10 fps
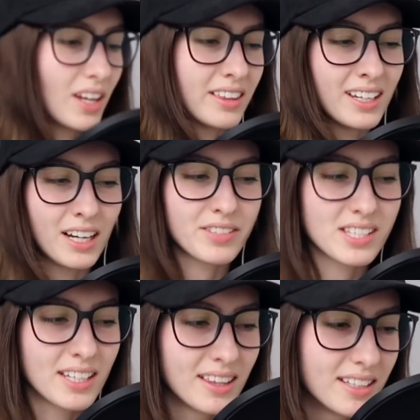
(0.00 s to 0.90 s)
I think I've
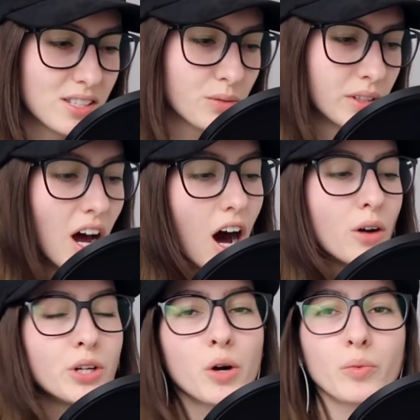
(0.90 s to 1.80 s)
seen this one.
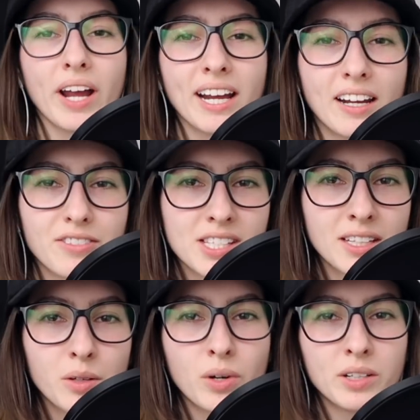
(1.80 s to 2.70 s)
Oh no, wait. I've
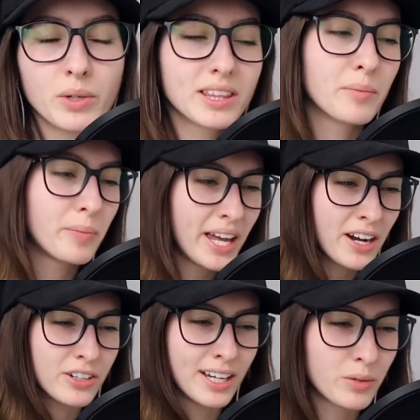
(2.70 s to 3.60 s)
seen the one with the
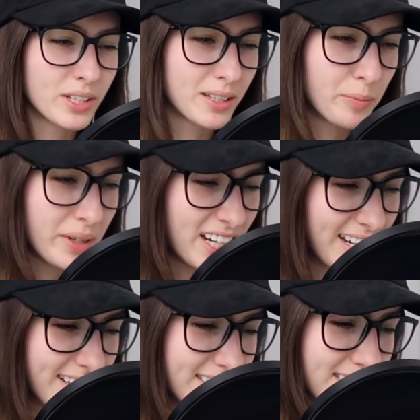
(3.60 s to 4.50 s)
bear, not with the
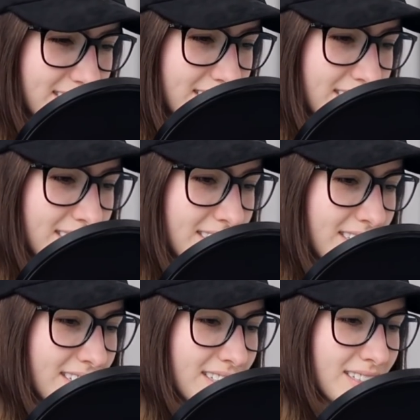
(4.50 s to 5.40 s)
pig.
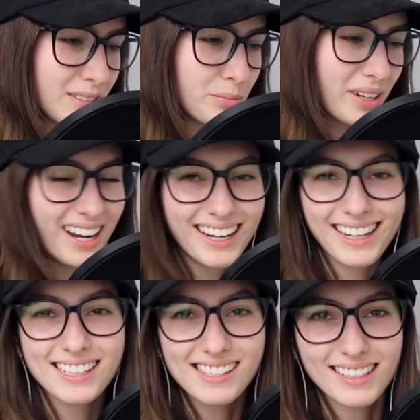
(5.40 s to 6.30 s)
But I
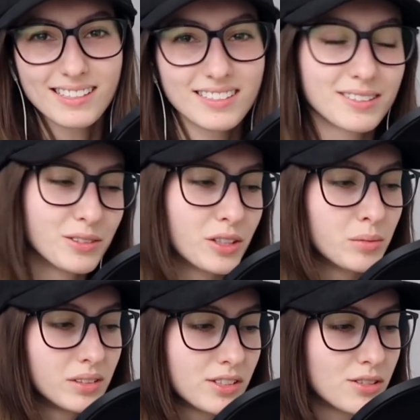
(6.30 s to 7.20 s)
guess that's normal